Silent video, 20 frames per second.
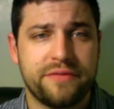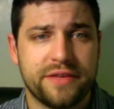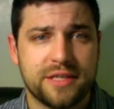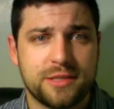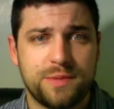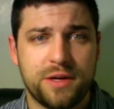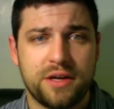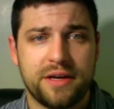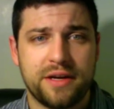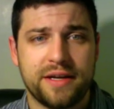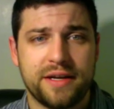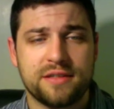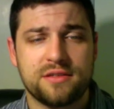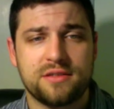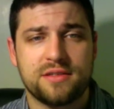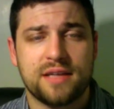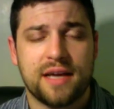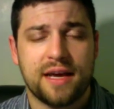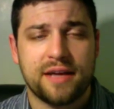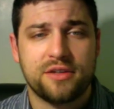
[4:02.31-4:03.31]

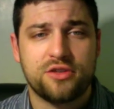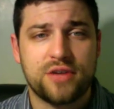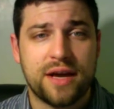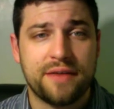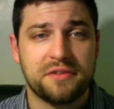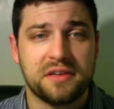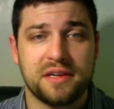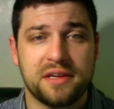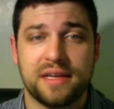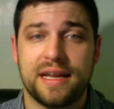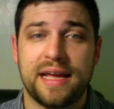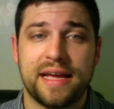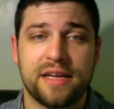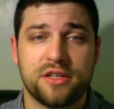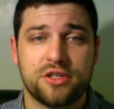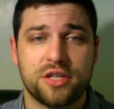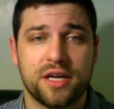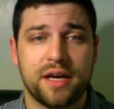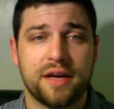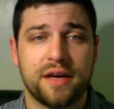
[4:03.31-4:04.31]
experience traveling in
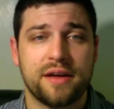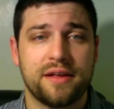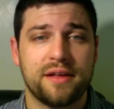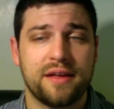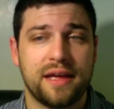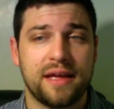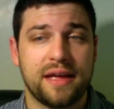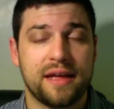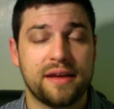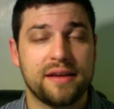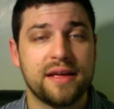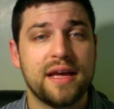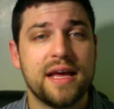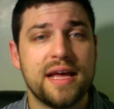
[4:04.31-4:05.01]
Asia and